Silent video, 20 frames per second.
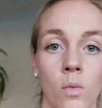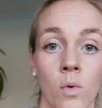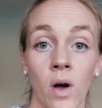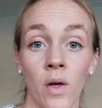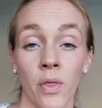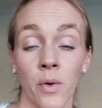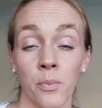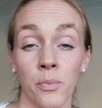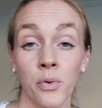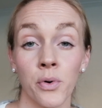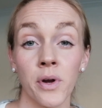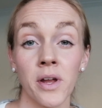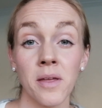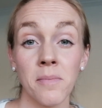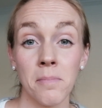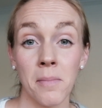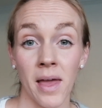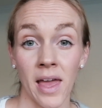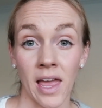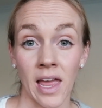while the
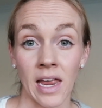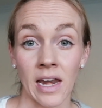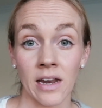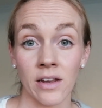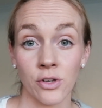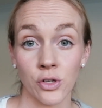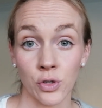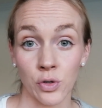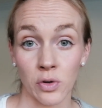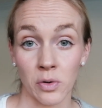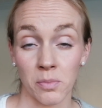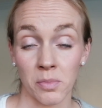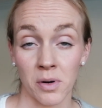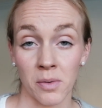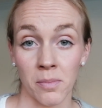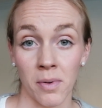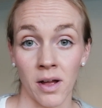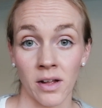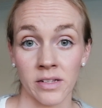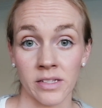pre-made juniper
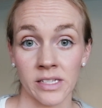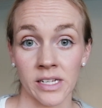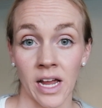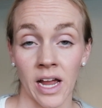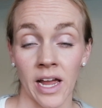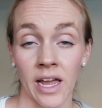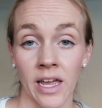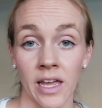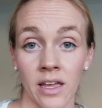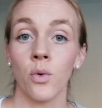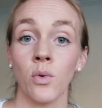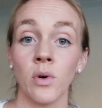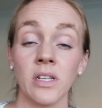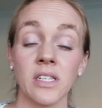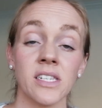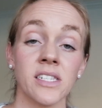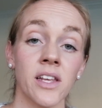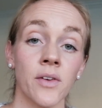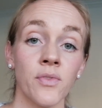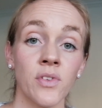bonsai was
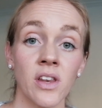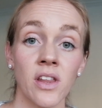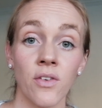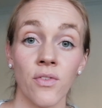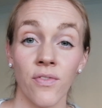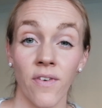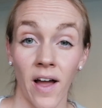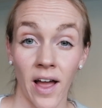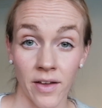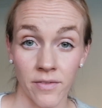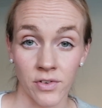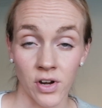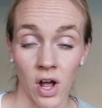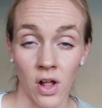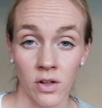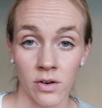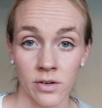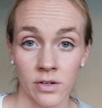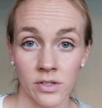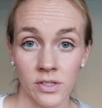
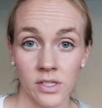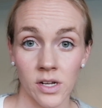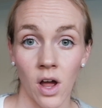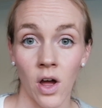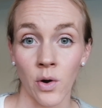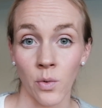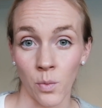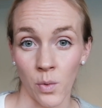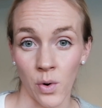$75 on